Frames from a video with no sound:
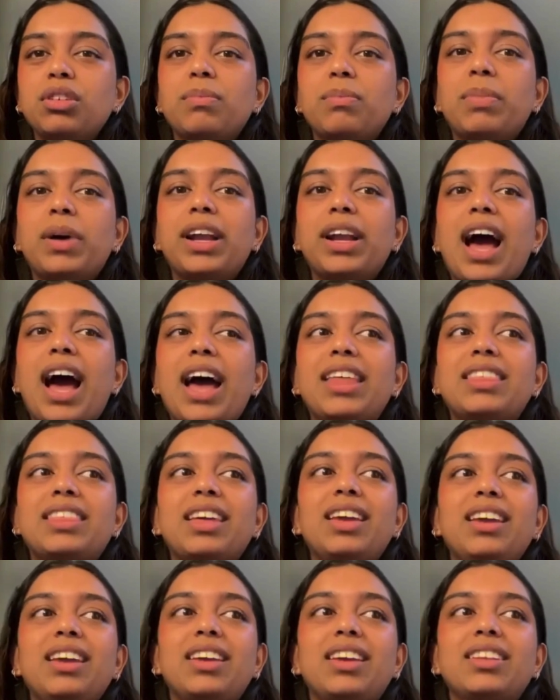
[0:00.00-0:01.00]
but I
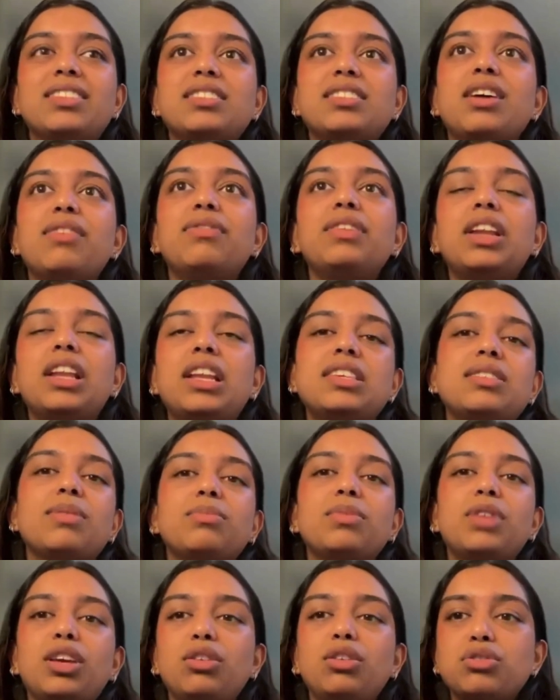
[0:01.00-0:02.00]
think it's definitely
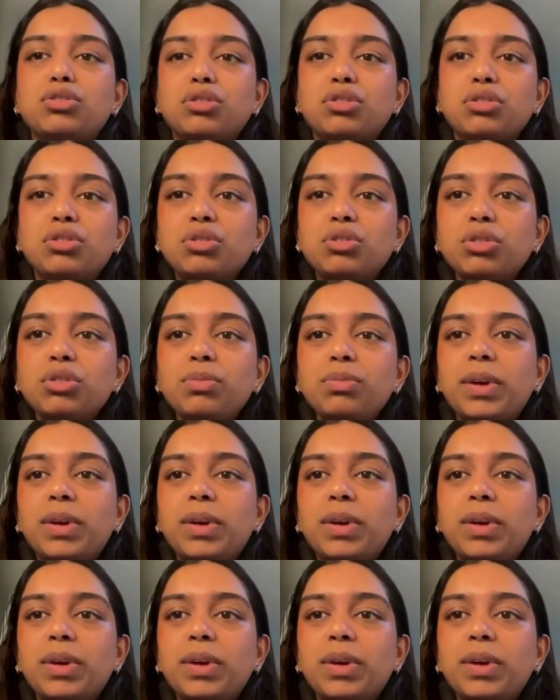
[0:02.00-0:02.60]
something you should do,